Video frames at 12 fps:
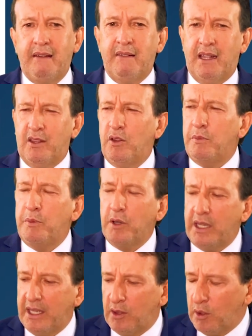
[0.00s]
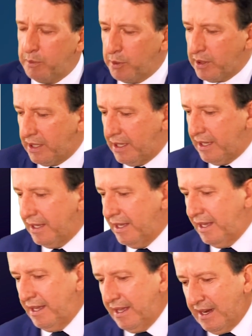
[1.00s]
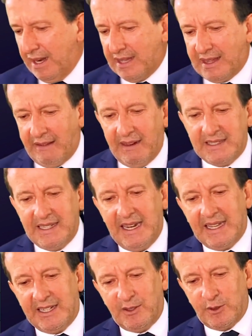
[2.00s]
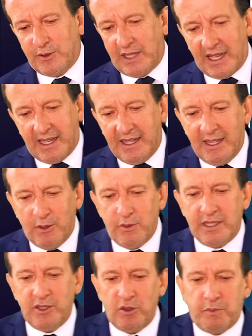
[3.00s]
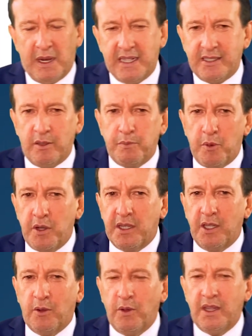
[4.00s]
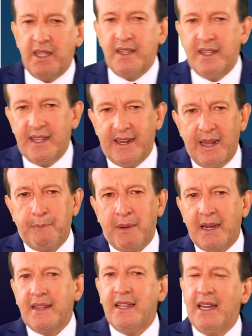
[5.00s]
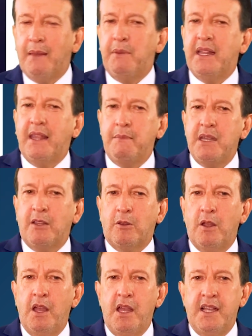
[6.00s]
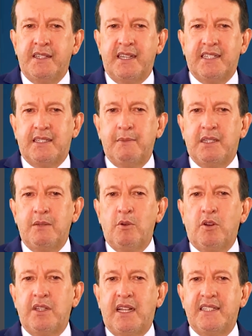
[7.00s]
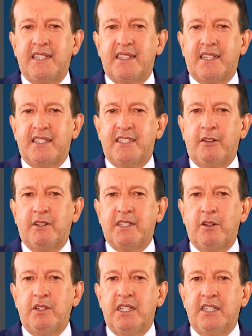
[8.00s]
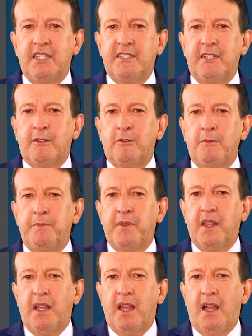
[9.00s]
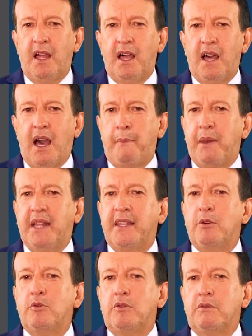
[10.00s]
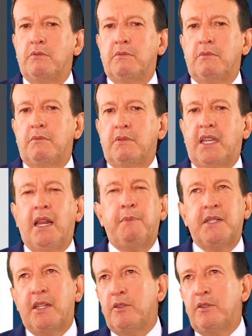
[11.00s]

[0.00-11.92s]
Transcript: because the table is one that takes us out of doubt, no, but to make the flattening part a little bit better understood, corneal astigmatism is between 0 to 0.75. To flatten